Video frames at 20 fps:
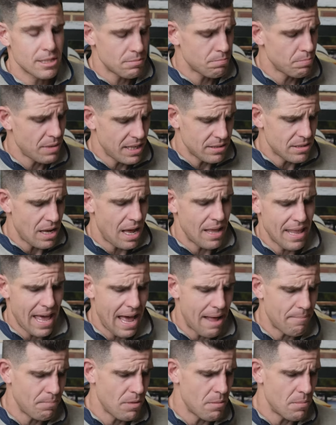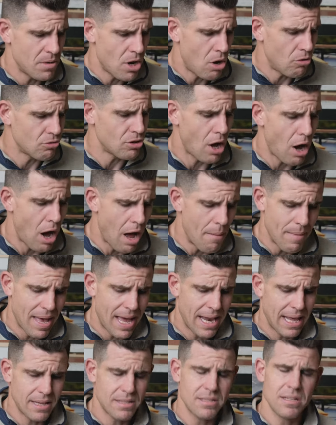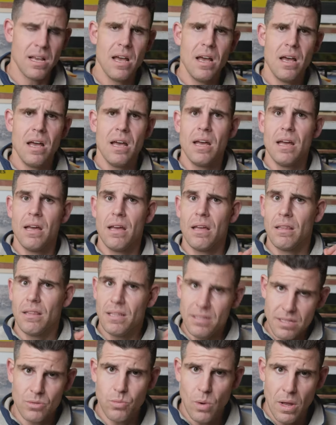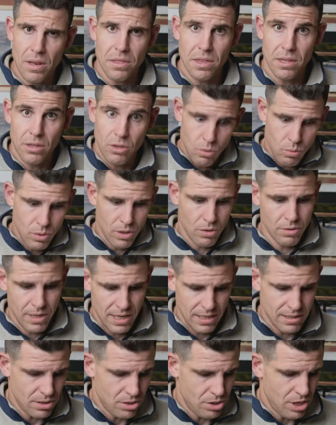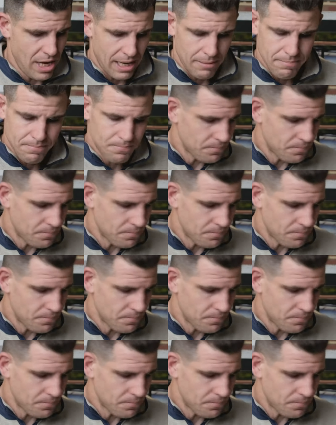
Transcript: things like that, the Minolta Hi-Matics. This is one thing you will need to check.